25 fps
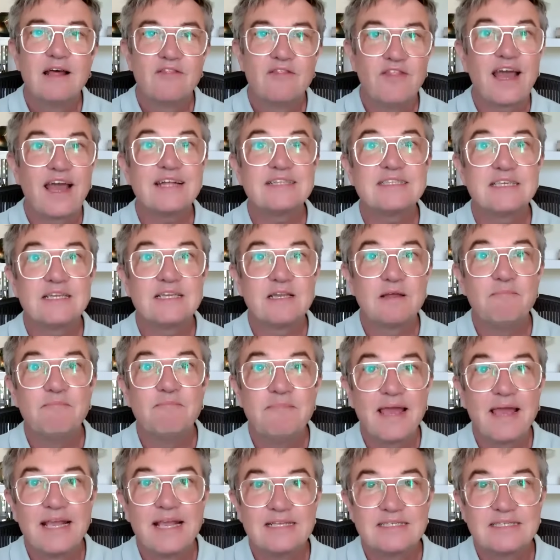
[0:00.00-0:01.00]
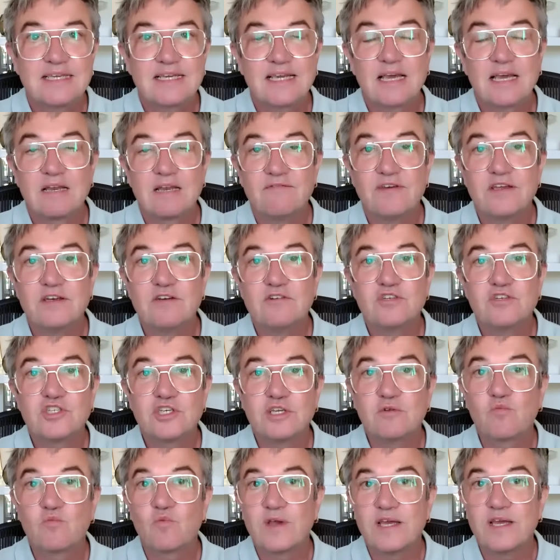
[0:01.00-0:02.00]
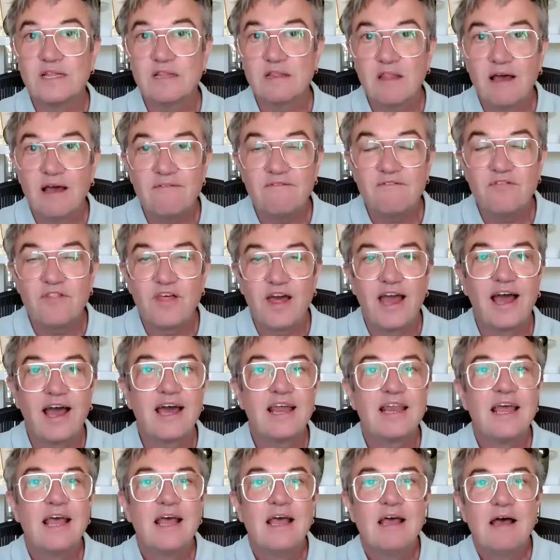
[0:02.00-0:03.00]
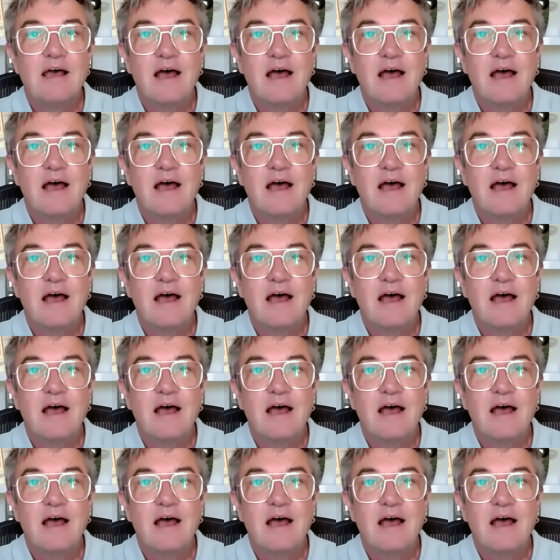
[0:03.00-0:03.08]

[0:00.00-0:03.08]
that's an amazing kind of energy and we love that.